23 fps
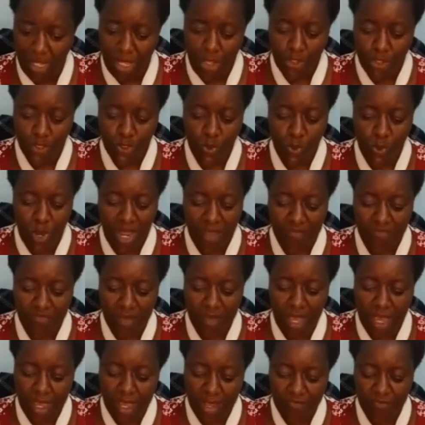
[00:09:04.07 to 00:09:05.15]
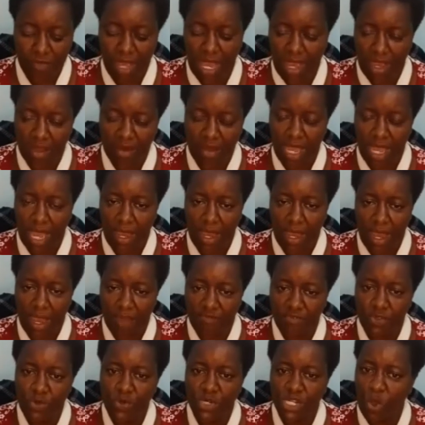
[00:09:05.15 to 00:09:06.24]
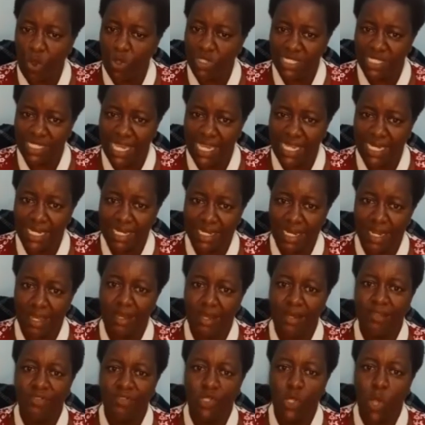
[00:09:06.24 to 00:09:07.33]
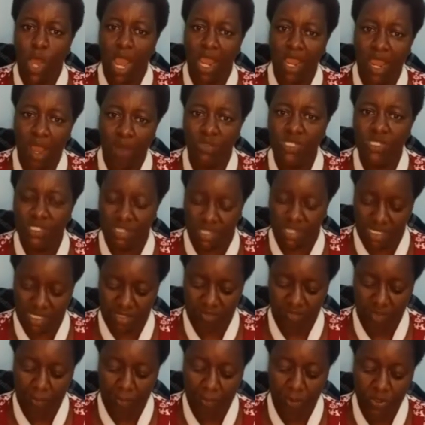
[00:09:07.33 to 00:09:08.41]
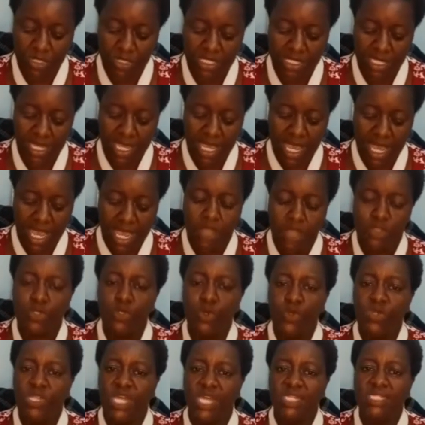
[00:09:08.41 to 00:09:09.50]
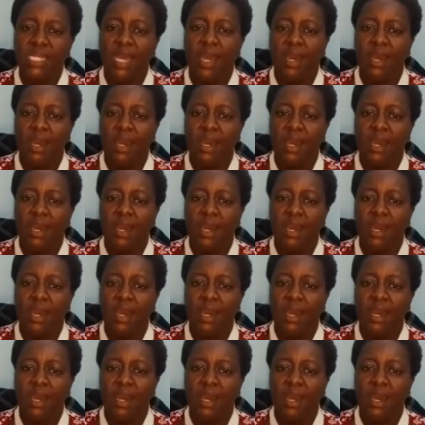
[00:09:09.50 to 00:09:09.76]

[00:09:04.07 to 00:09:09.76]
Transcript: so have you reconciled your accounts receivables, so that